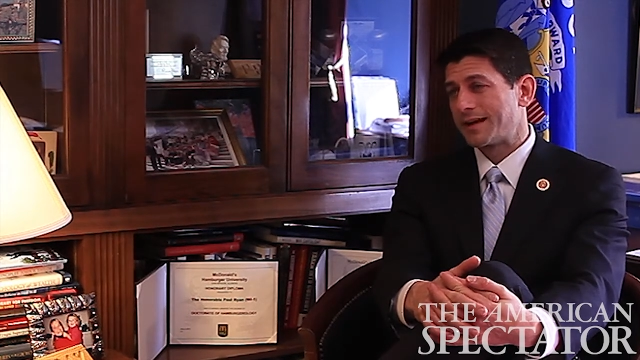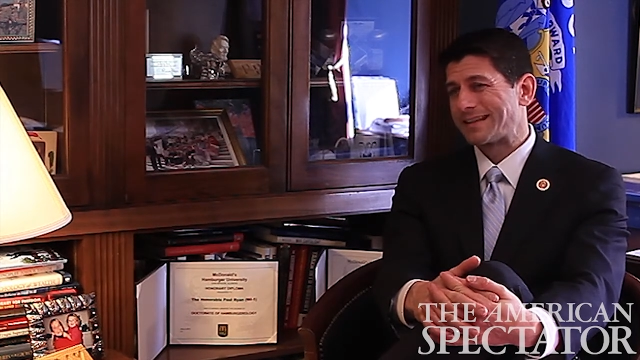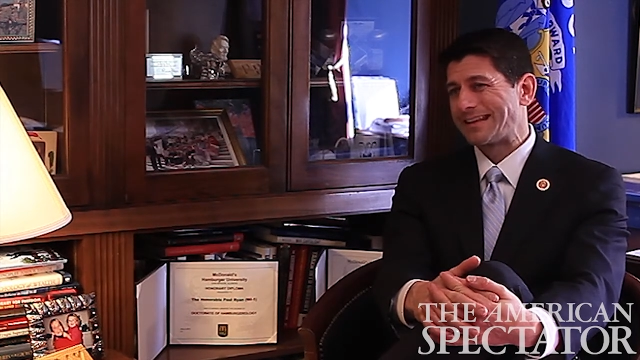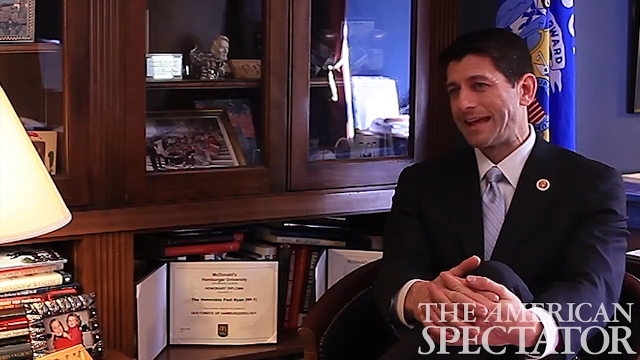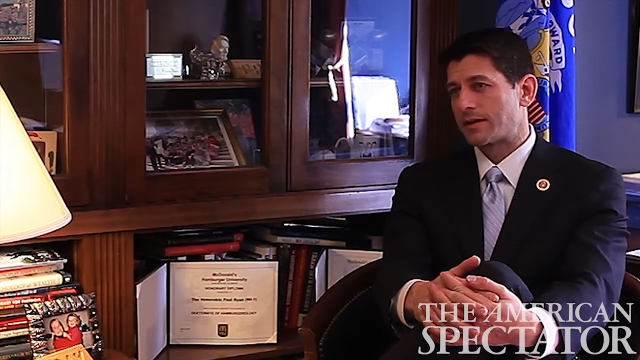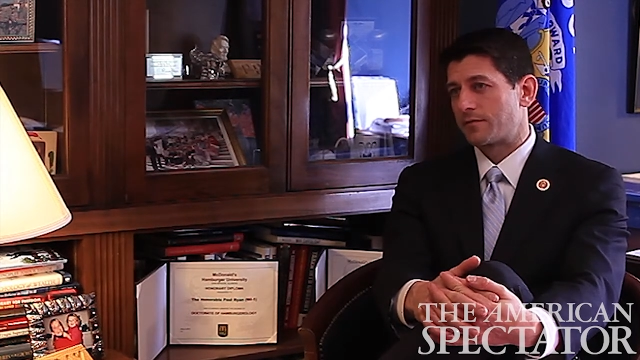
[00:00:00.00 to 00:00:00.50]

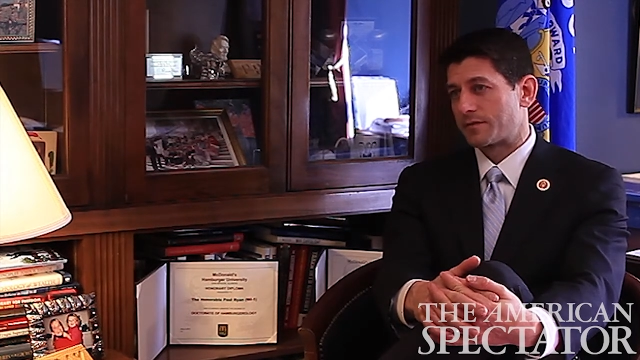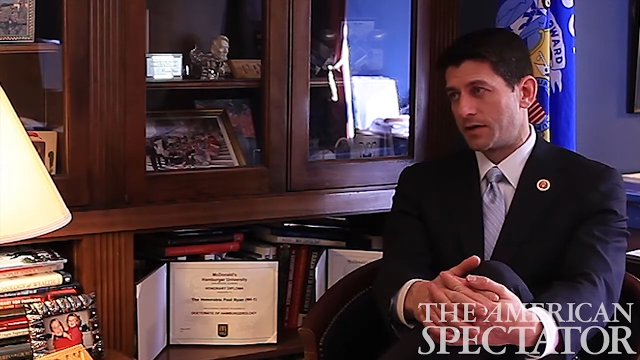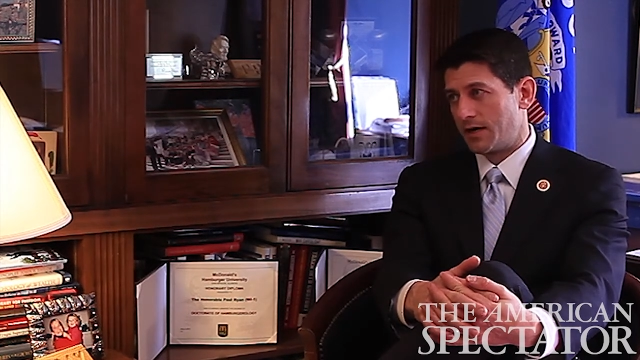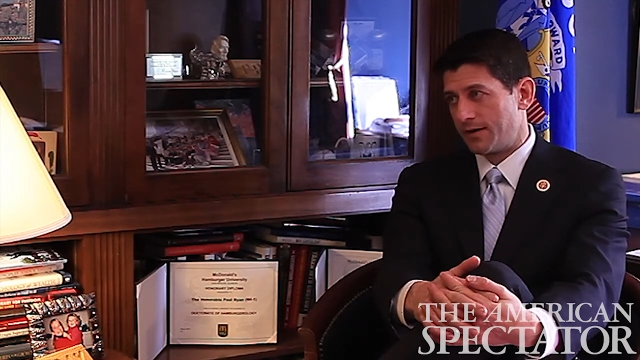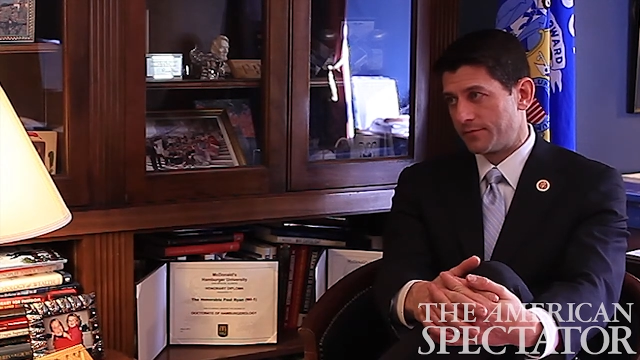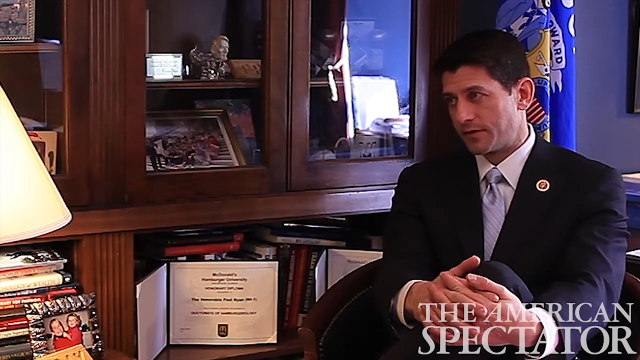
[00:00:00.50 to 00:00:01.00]
that lack of
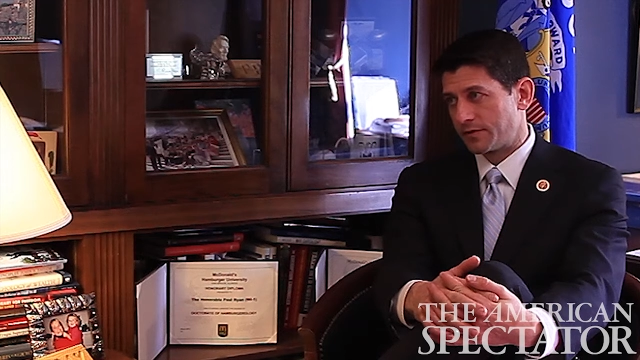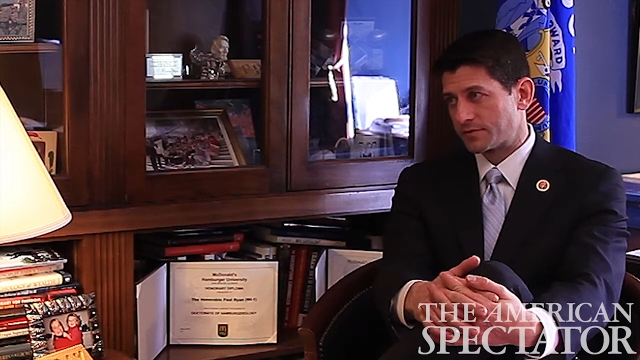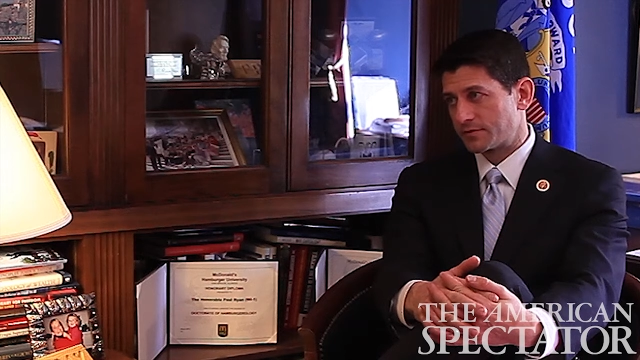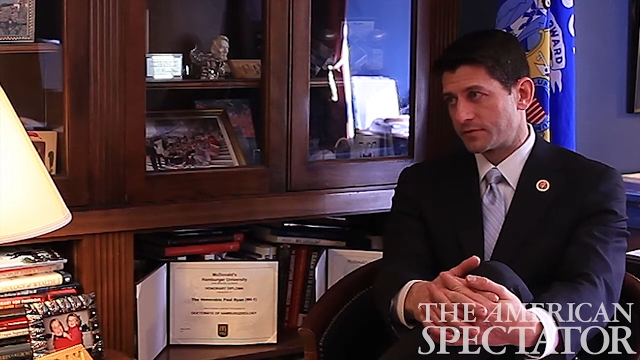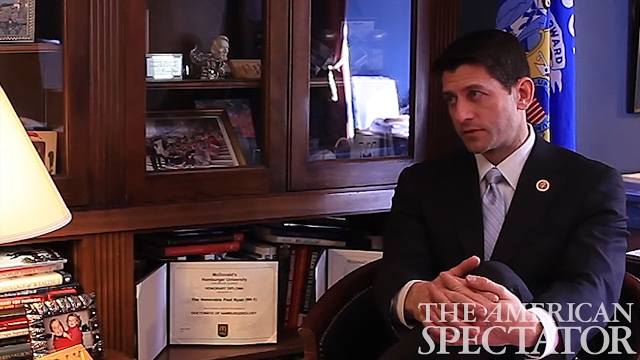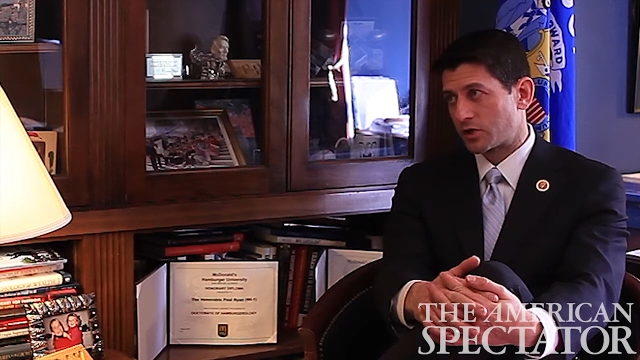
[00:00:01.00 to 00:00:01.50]

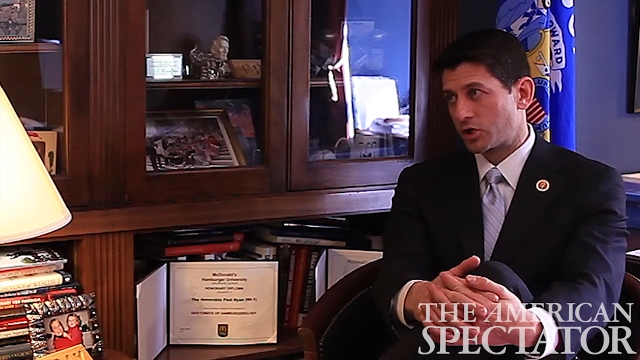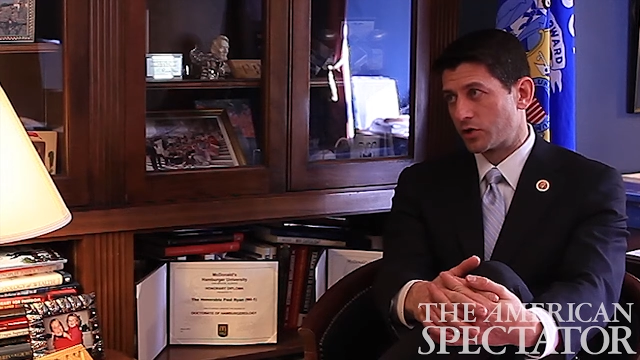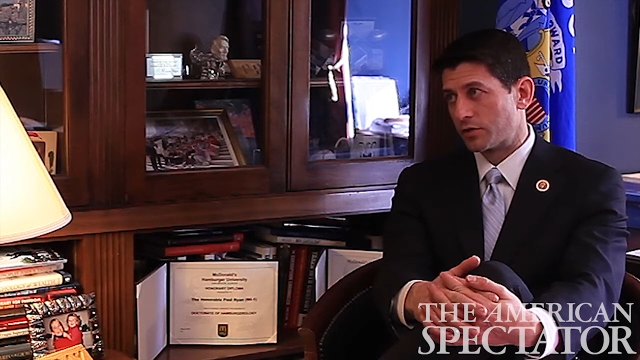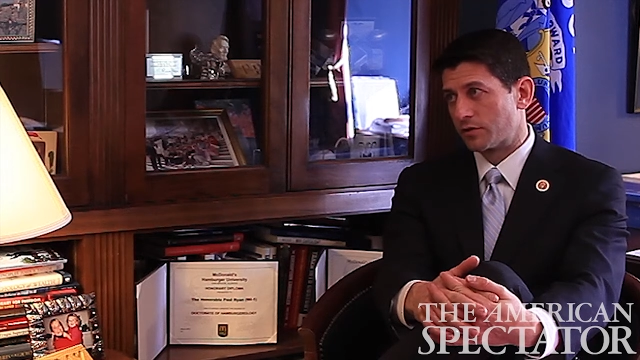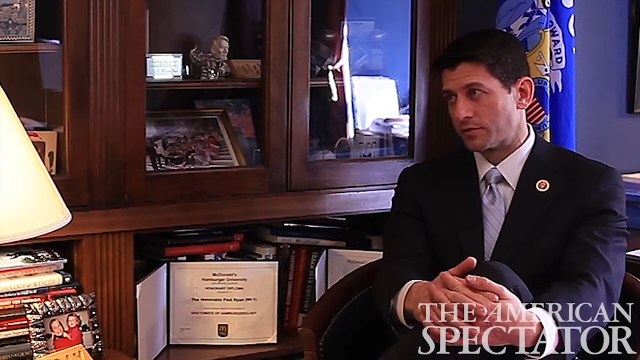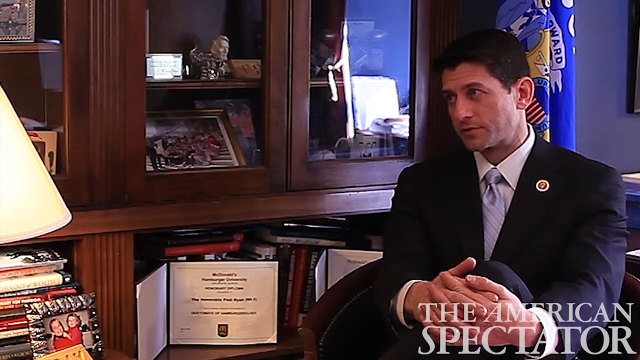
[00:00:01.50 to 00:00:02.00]
confidence
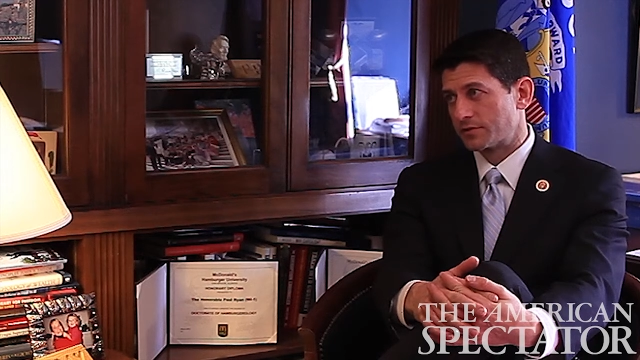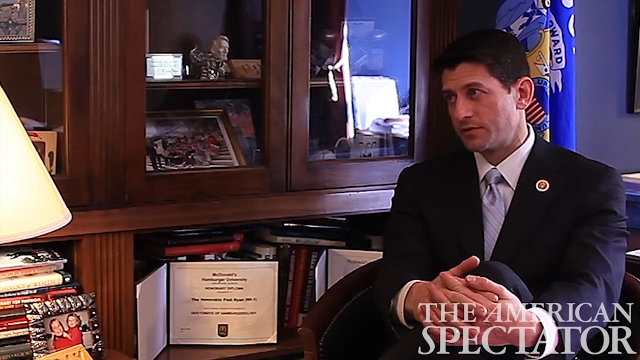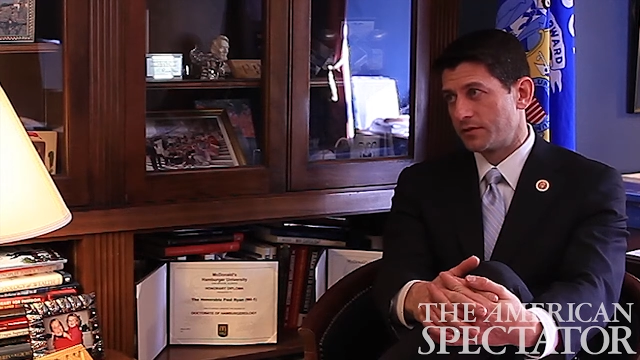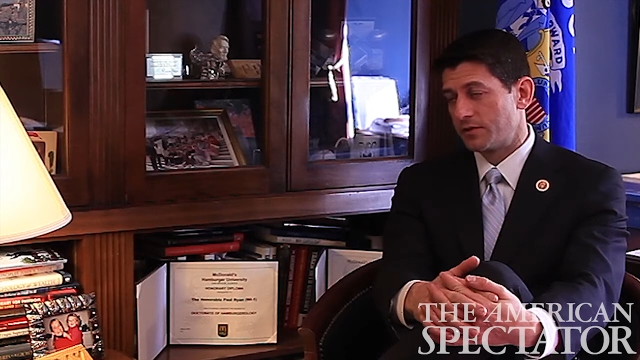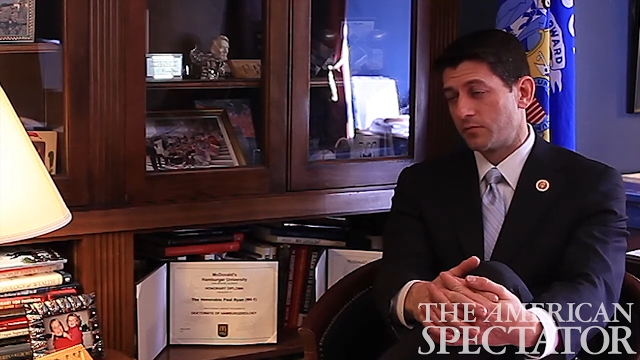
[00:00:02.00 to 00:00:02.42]
occurs,